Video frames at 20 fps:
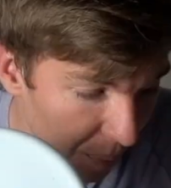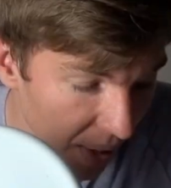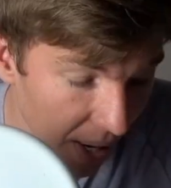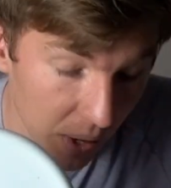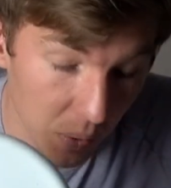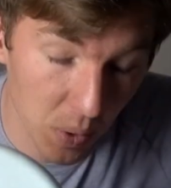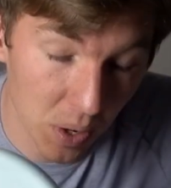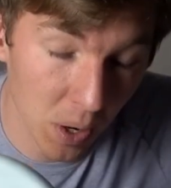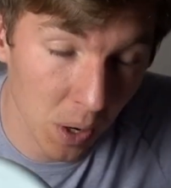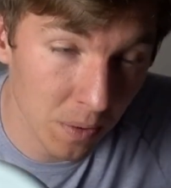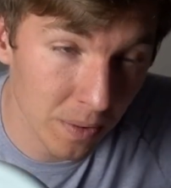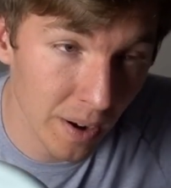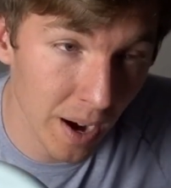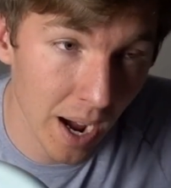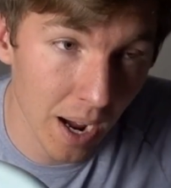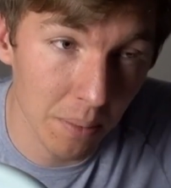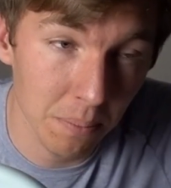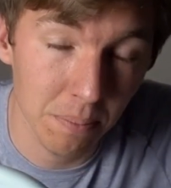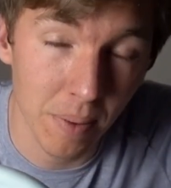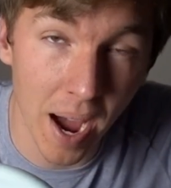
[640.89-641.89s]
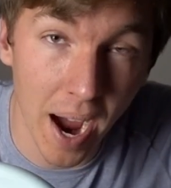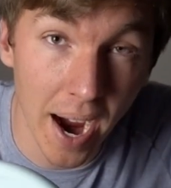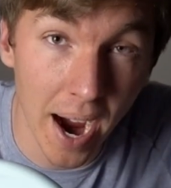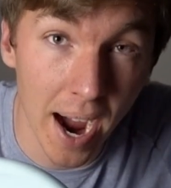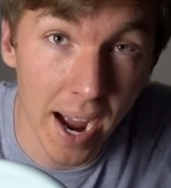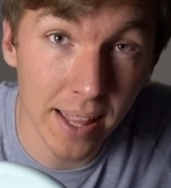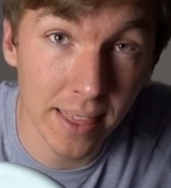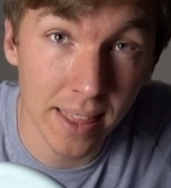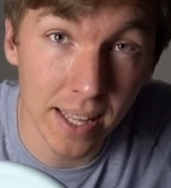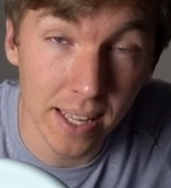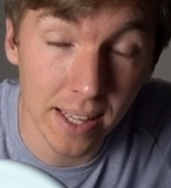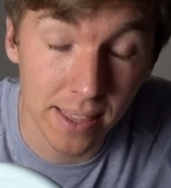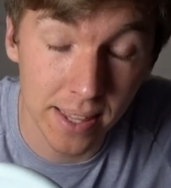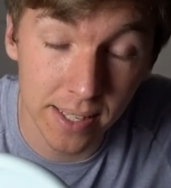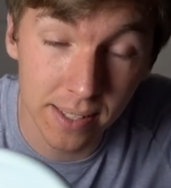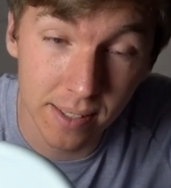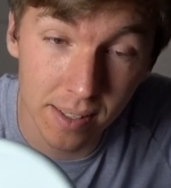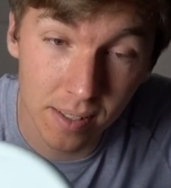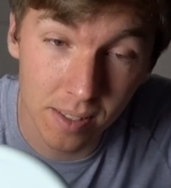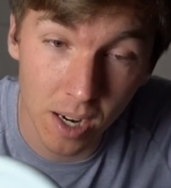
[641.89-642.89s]
I don't want to overhype. I think
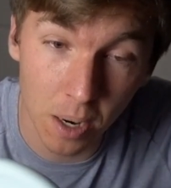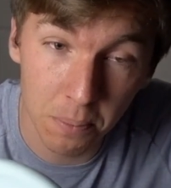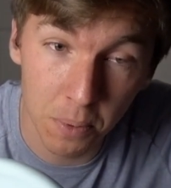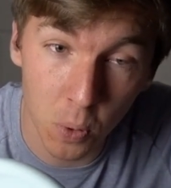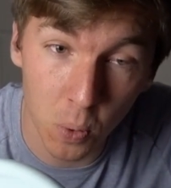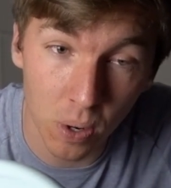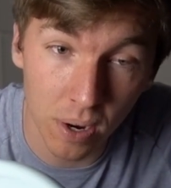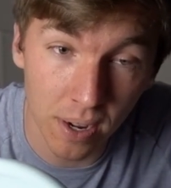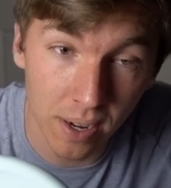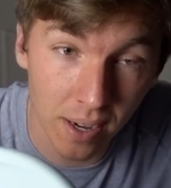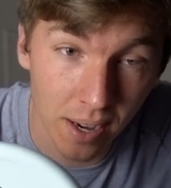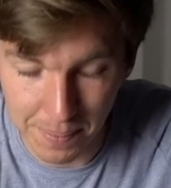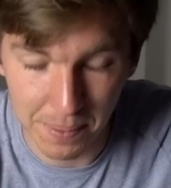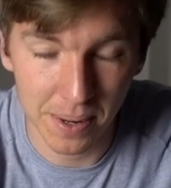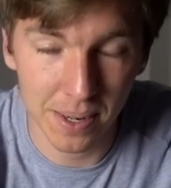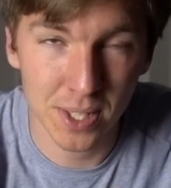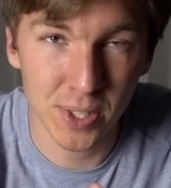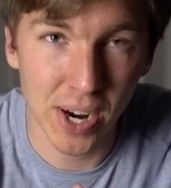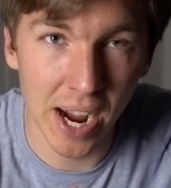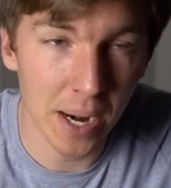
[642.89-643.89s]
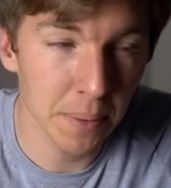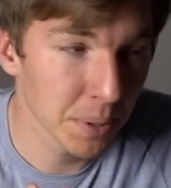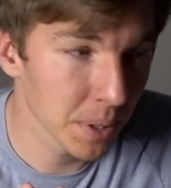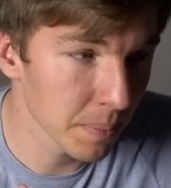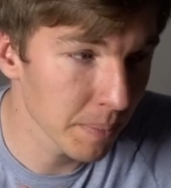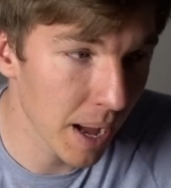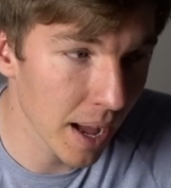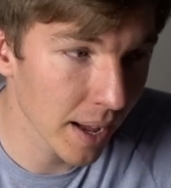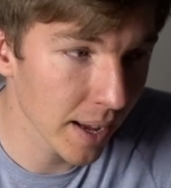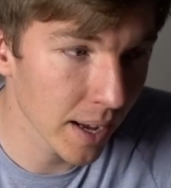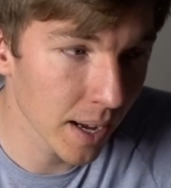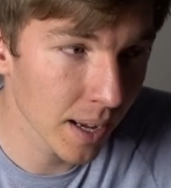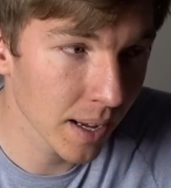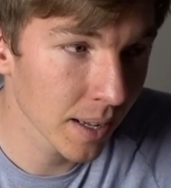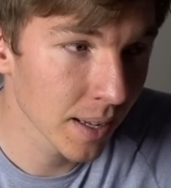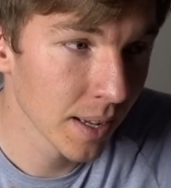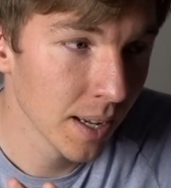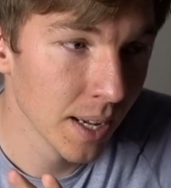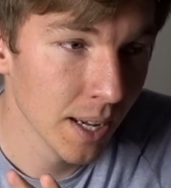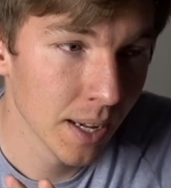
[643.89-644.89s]
this is number 1. I'm gonna try to put
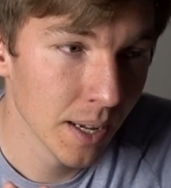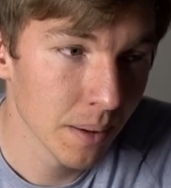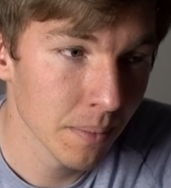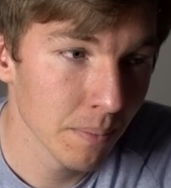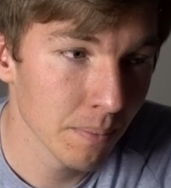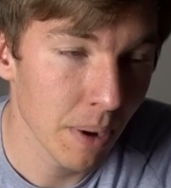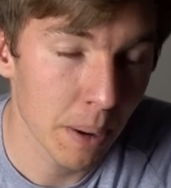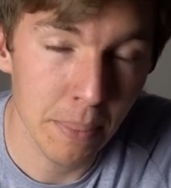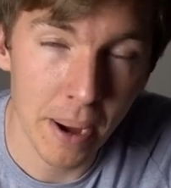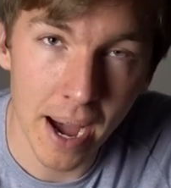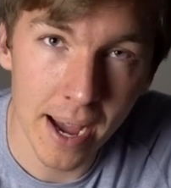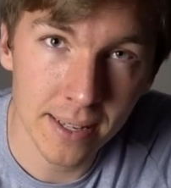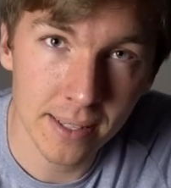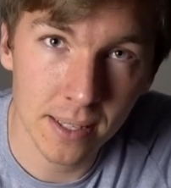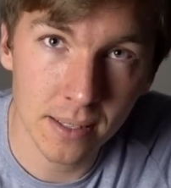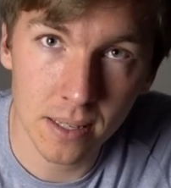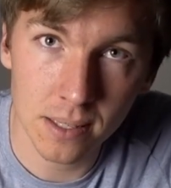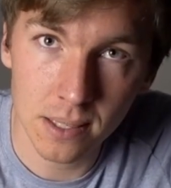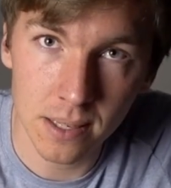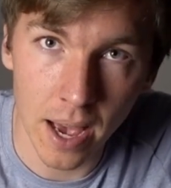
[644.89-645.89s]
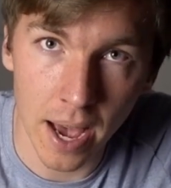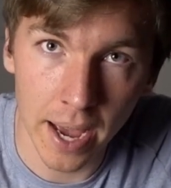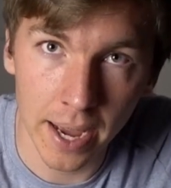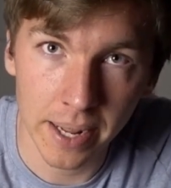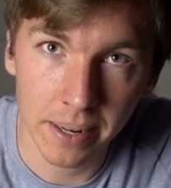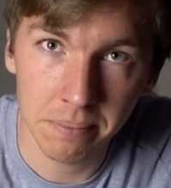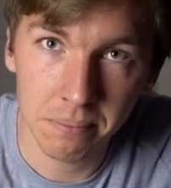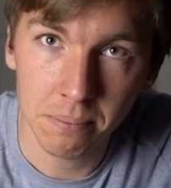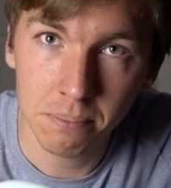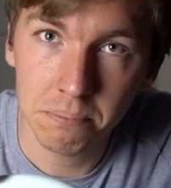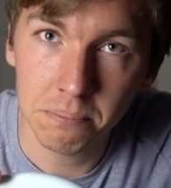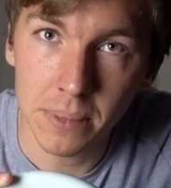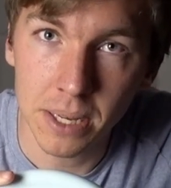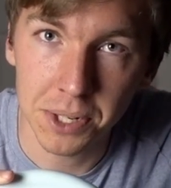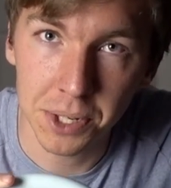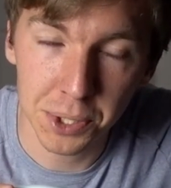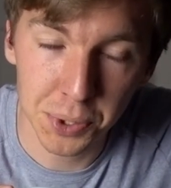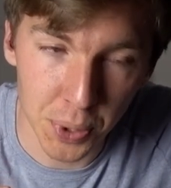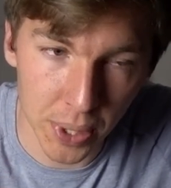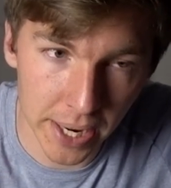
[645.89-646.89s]
my my biases aside
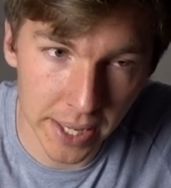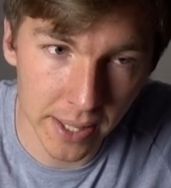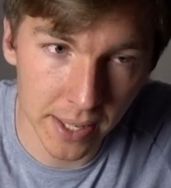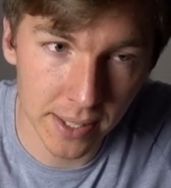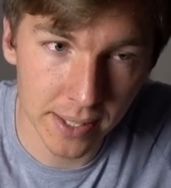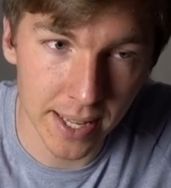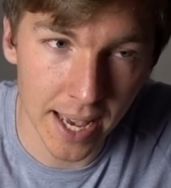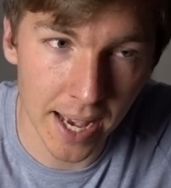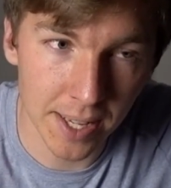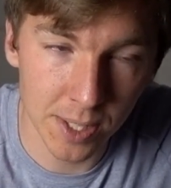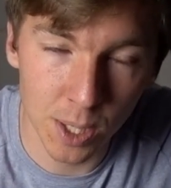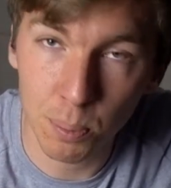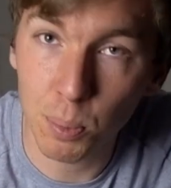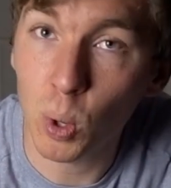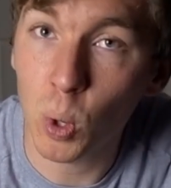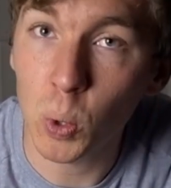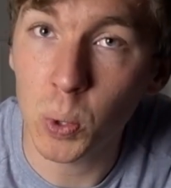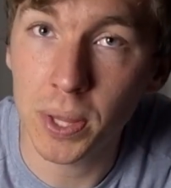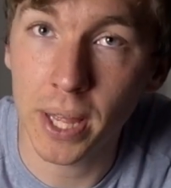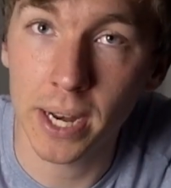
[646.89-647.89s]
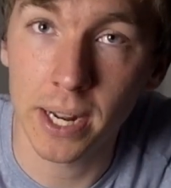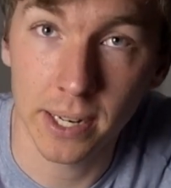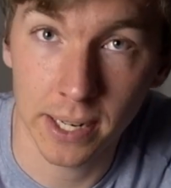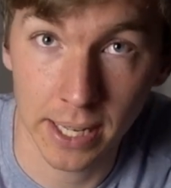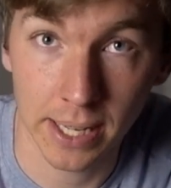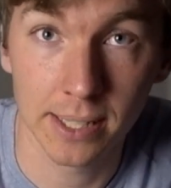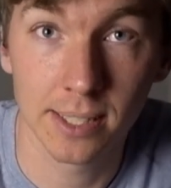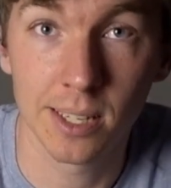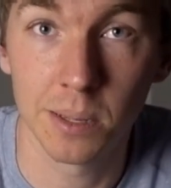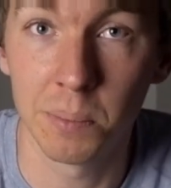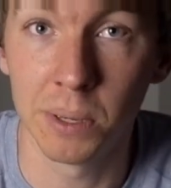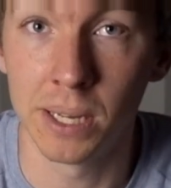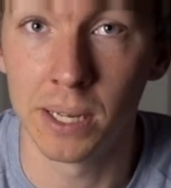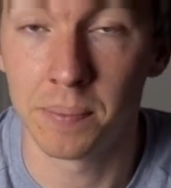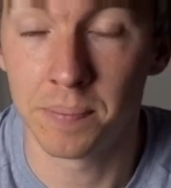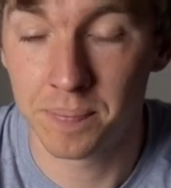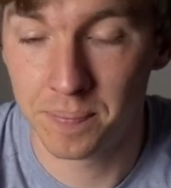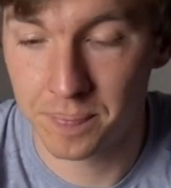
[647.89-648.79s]
and just grade this as the bowl that it needs to be.